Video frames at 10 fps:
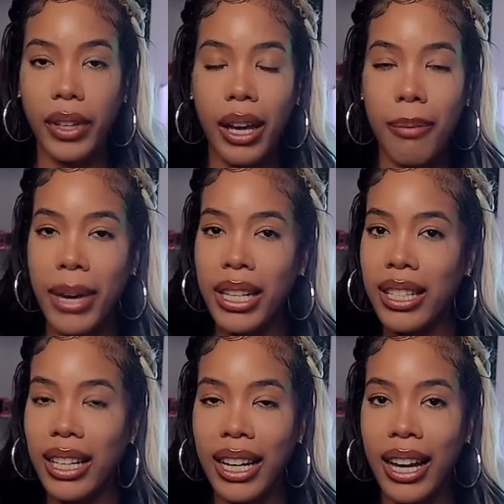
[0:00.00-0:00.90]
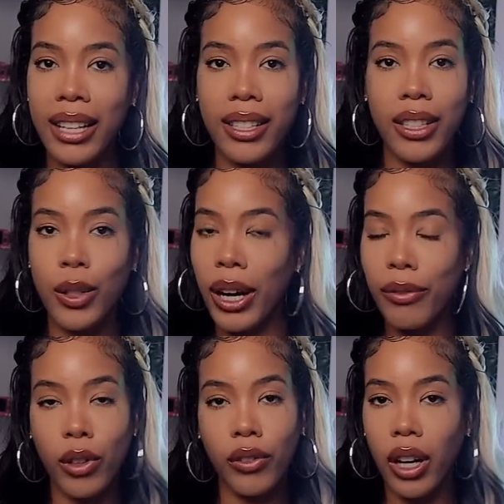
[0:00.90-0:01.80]
and mentally I still
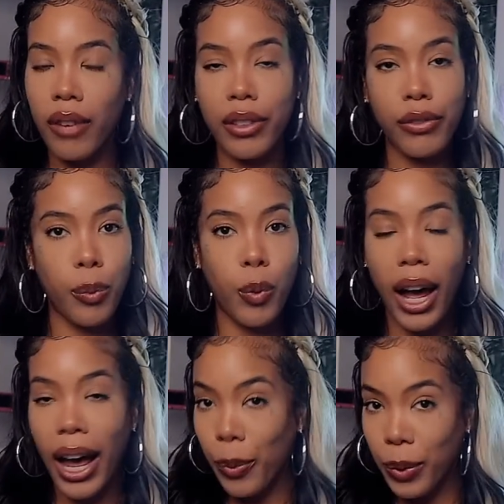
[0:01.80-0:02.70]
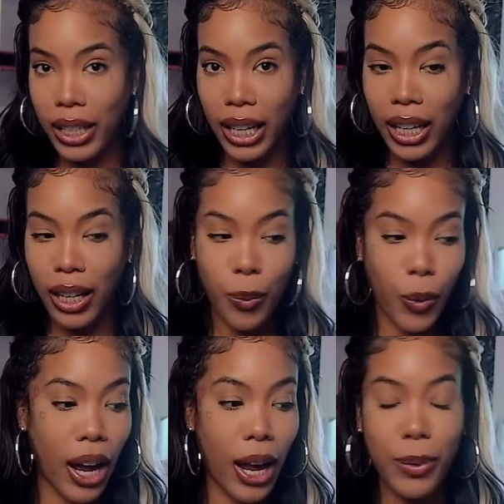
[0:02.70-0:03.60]
have not recovered from what I was in and
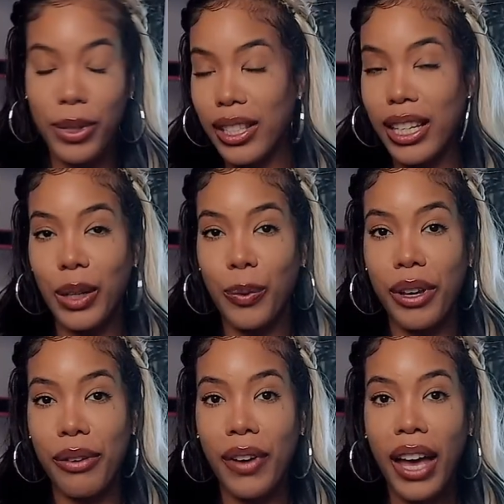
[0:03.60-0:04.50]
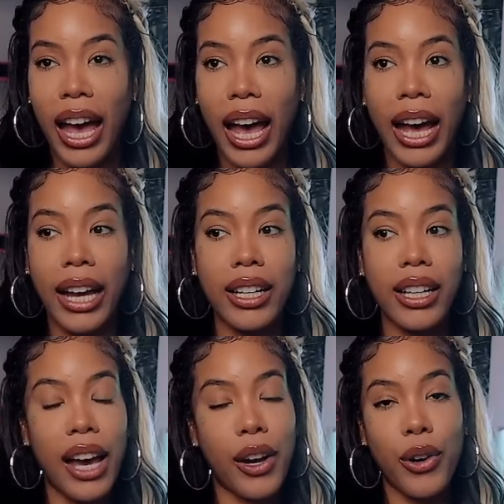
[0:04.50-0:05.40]
what I was dealing with, and
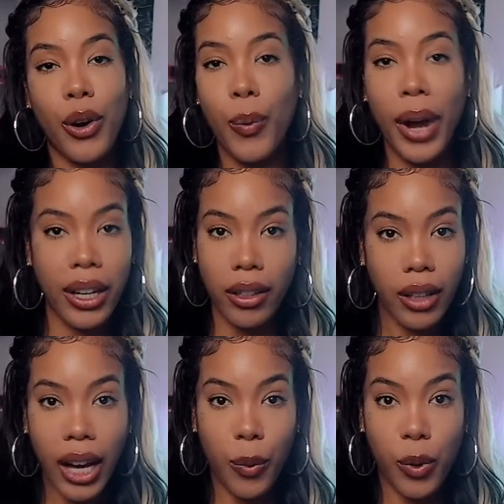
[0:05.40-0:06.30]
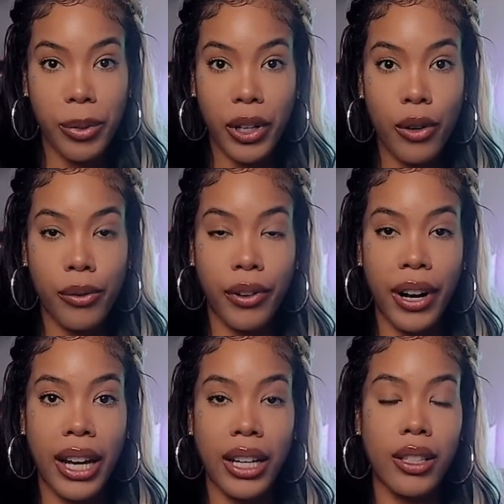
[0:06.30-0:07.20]
I don't know when I will be over
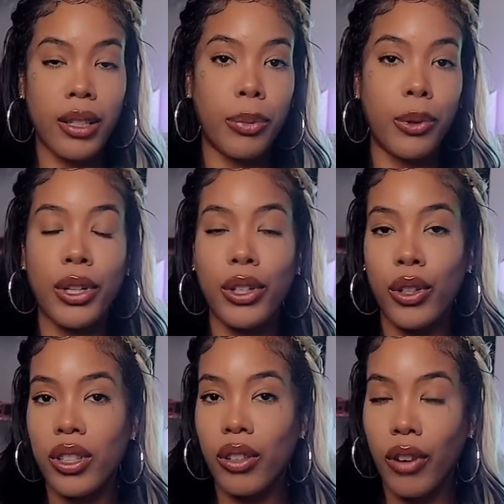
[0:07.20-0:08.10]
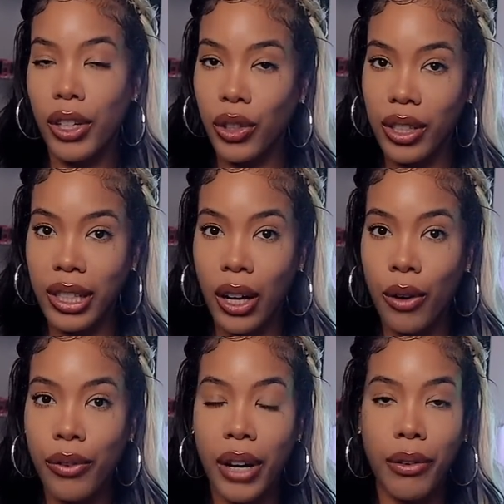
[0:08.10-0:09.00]
it. And it's important not to rush
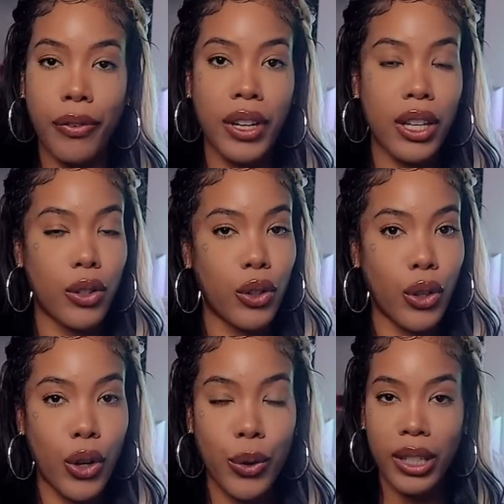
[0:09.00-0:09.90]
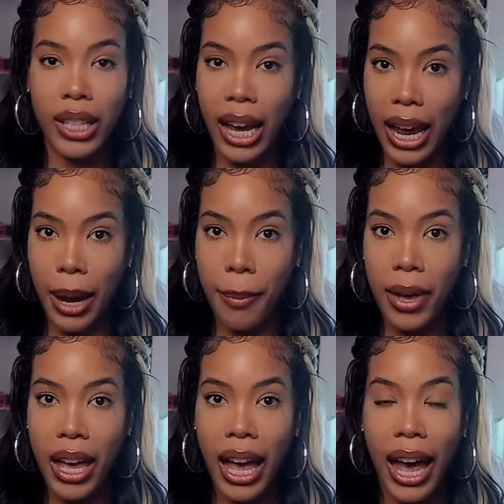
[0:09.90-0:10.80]
yourself. Everything is on your
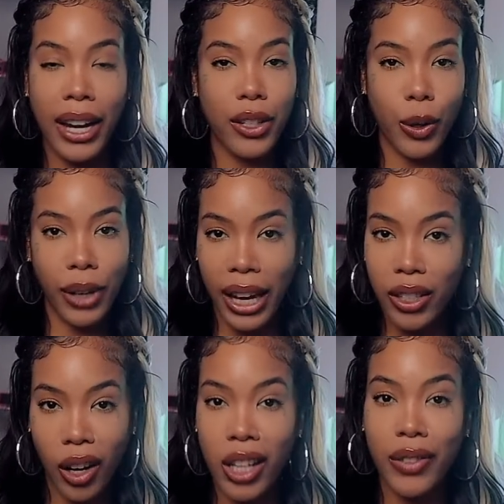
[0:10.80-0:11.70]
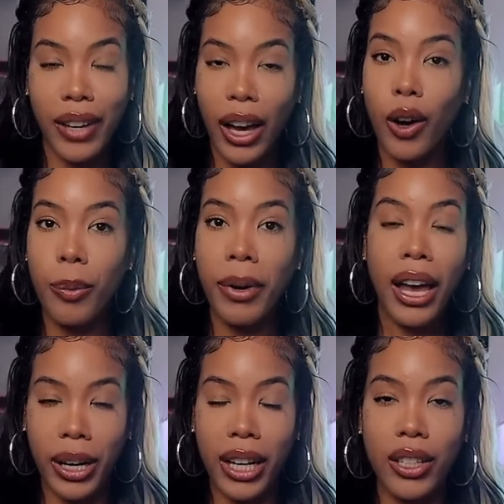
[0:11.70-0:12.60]
time, and it's okay to ask for help.
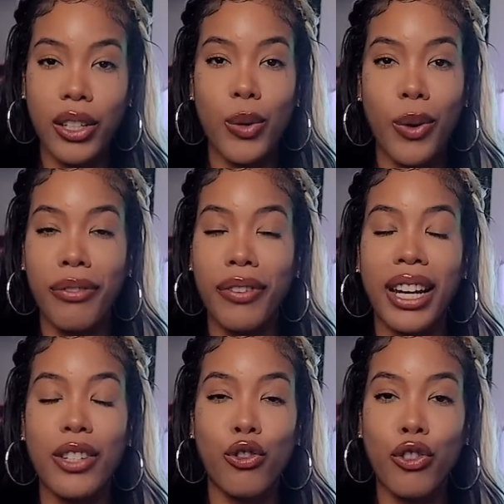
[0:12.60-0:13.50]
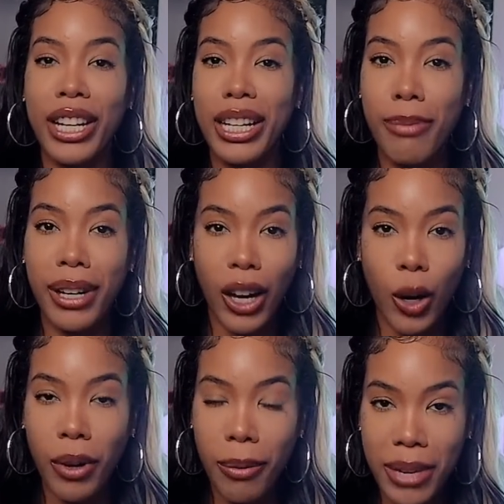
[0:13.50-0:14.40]
And I tell you, one thing that's really been
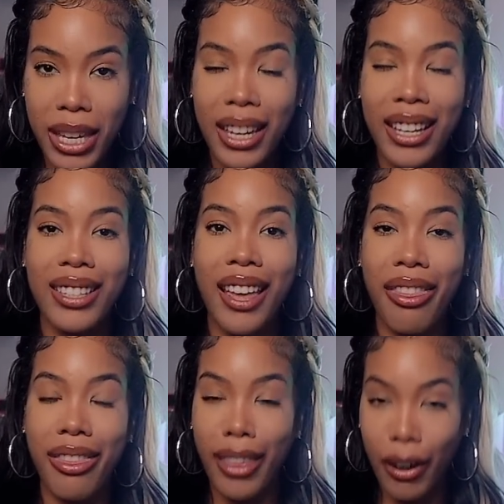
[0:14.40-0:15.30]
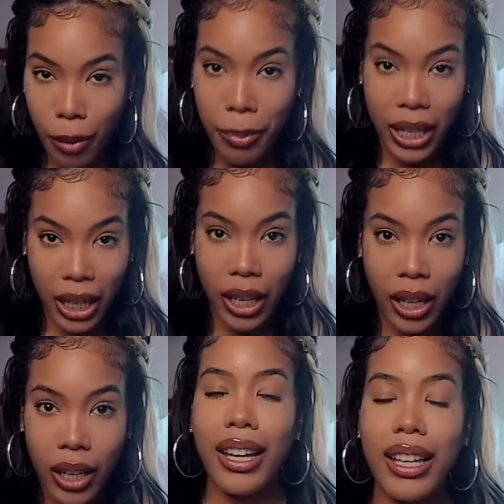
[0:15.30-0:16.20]
helping me is therapy.
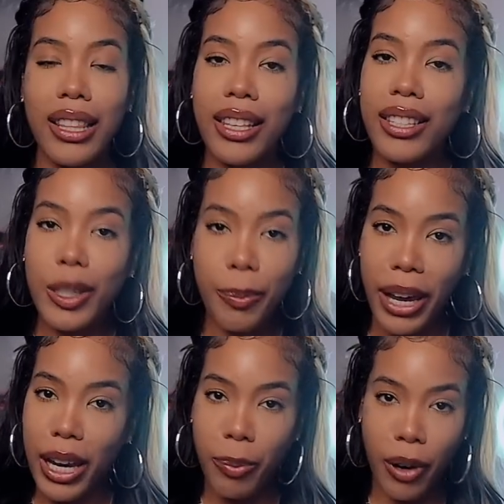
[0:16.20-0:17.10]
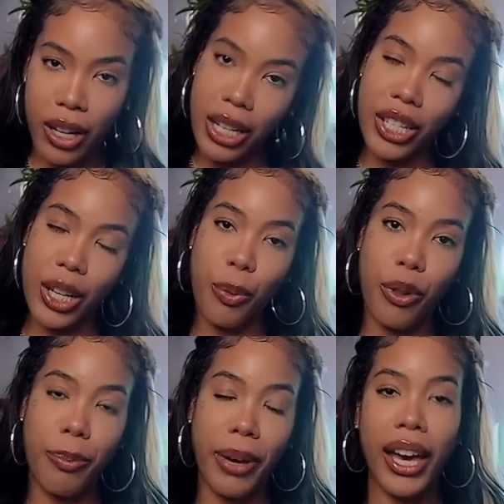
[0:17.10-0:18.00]
This is a paid partnership
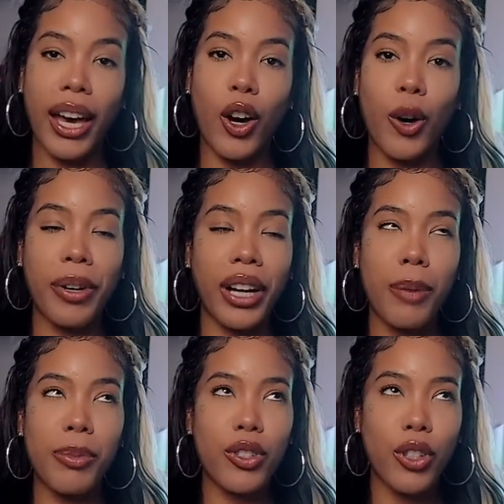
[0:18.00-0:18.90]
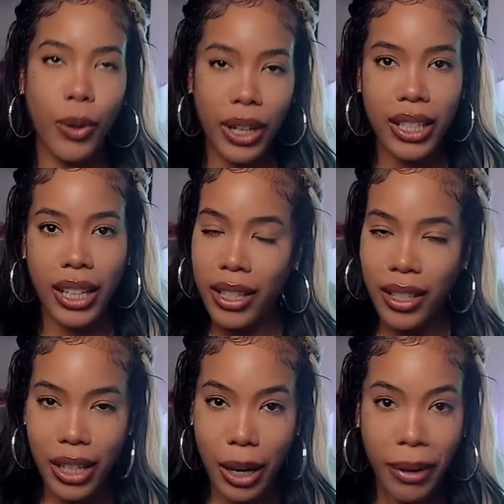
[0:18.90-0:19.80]
with BetterHelp, and I'm so excited to
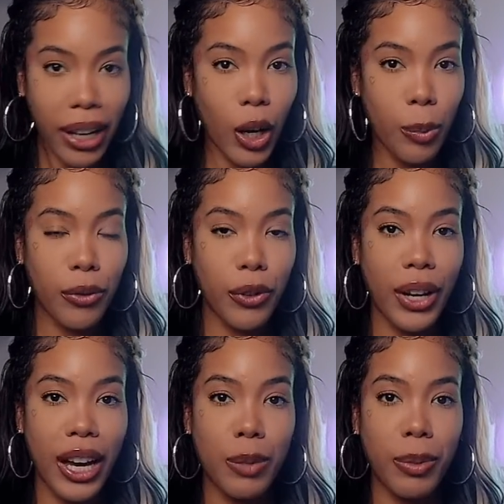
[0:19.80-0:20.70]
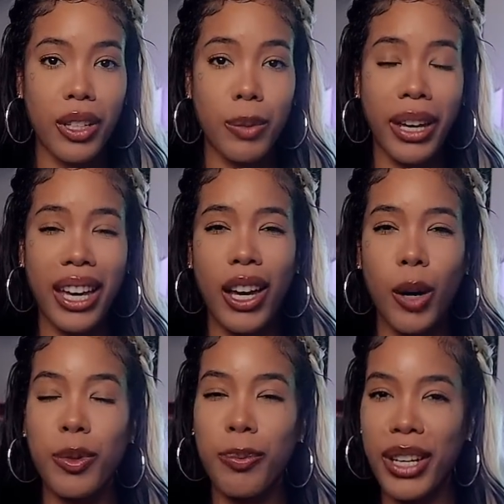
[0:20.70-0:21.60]
share BetterHelp with you guys, because
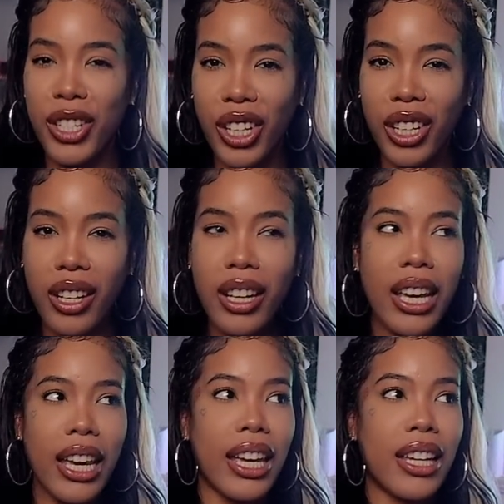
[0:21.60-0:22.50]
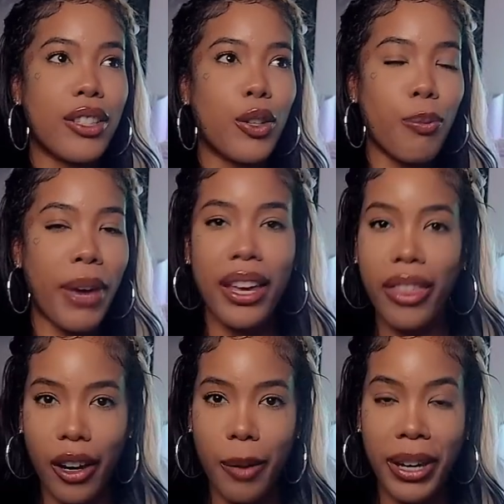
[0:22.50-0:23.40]
BetterHelp's mission is to make
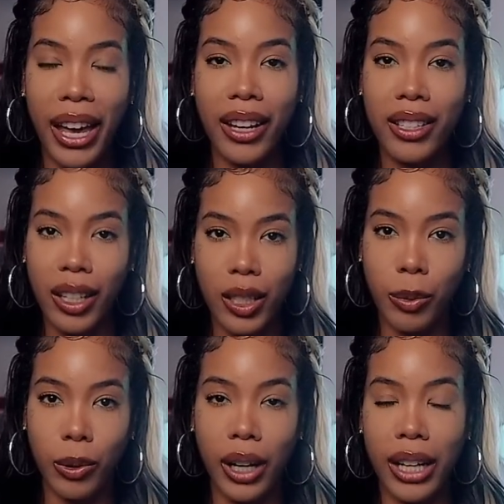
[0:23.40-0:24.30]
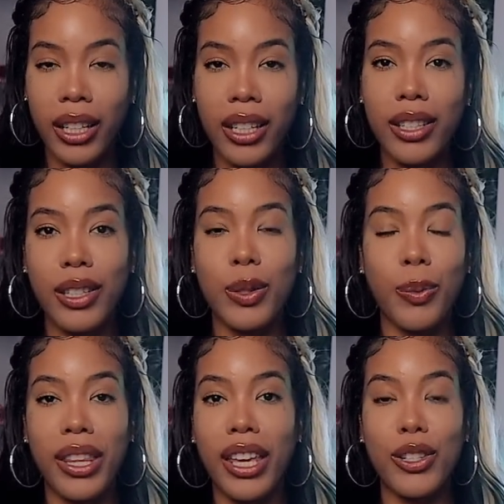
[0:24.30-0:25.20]
therapy accessible, and the easiest
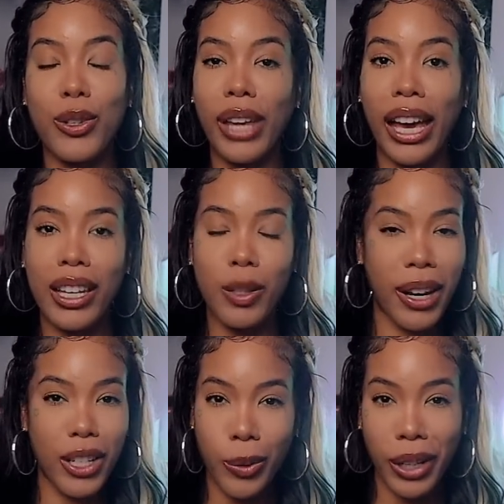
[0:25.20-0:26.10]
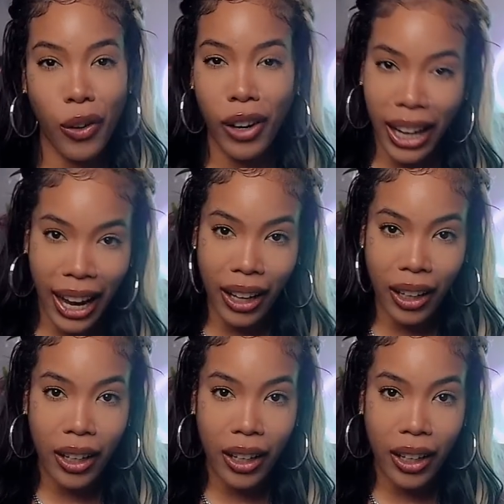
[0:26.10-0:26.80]
way they do that is by doing it online.